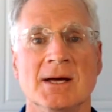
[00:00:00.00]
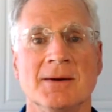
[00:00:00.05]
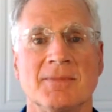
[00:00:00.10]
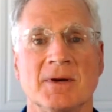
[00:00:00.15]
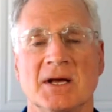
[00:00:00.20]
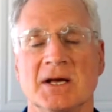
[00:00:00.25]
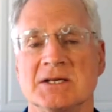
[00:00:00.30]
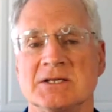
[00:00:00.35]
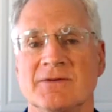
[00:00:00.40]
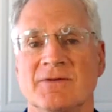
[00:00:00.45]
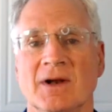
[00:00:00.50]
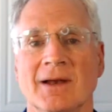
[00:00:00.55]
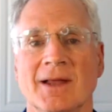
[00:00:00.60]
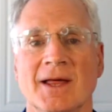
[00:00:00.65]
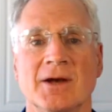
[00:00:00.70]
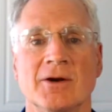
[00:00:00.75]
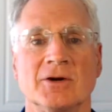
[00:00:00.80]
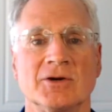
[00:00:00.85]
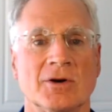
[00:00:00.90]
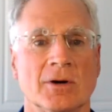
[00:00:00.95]
because if it
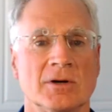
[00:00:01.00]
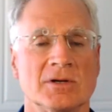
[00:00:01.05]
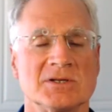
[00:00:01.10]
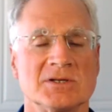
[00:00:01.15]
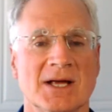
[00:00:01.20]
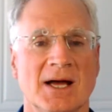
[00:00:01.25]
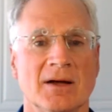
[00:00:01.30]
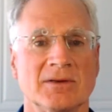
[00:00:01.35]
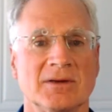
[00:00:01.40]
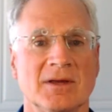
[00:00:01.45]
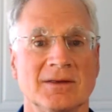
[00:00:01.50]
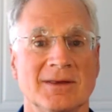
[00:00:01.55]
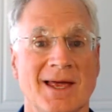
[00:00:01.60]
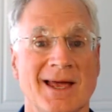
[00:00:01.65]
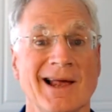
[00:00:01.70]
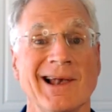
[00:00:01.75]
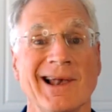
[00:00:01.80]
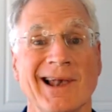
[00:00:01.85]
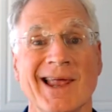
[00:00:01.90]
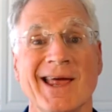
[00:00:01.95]
later turns out that they
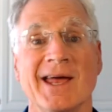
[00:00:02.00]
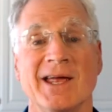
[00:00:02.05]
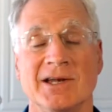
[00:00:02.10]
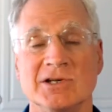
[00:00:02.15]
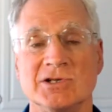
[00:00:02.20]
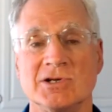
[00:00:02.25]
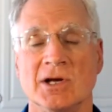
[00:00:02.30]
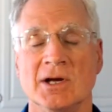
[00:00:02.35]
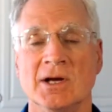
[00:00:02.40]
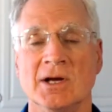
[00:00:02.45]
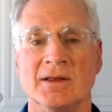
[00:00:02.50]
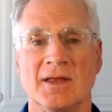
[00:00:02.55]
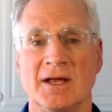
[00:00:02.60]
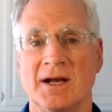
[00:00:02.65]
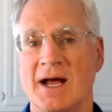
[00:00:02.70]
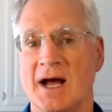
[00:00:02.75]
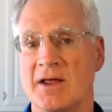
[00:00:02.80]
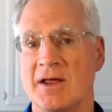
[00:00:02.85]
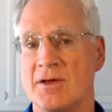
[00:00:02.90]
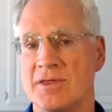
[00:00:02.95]
allege that
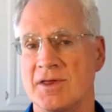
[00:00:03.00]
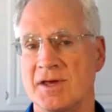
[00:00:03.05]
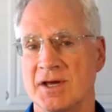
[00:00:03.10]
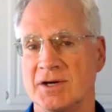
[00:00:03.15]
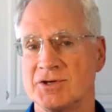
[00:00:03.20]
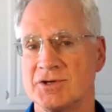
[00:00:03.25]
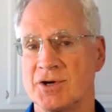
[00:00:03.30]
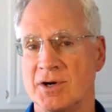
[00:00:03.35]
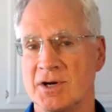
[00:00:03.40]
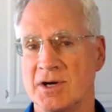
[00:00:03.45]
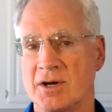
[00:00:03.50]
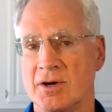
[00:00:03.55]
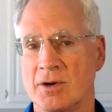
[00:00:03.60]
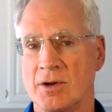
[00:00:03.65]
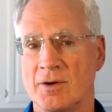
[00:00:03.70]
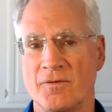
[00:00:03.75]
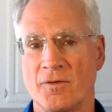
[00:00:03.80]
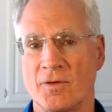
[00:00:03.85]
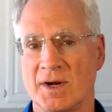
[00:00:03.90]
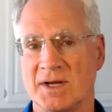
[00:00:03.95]
either the attorney or
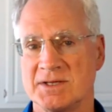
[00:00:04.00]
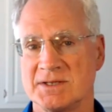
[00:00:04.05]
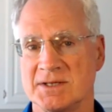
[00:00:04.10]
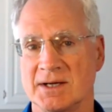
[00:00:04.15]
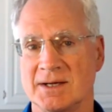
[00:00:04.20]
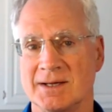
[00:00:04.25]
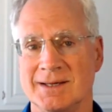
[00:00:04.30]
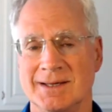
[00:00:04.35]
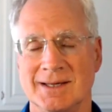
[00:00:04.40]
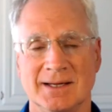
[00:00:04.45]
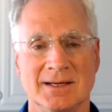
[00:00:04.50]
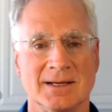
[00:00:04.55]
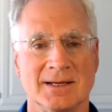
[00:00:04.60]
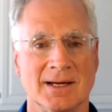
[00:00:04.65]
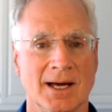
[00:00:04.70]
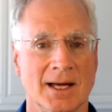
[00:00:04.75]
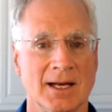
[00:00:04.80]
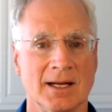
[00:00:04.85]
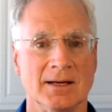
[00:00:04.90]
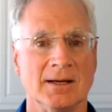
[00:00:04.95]
the forensic didn't
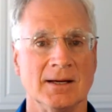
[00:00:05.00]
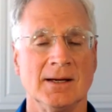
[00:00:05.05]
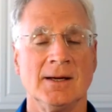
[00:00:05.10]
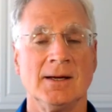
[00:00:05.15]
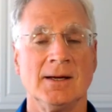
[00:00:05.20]
cut it,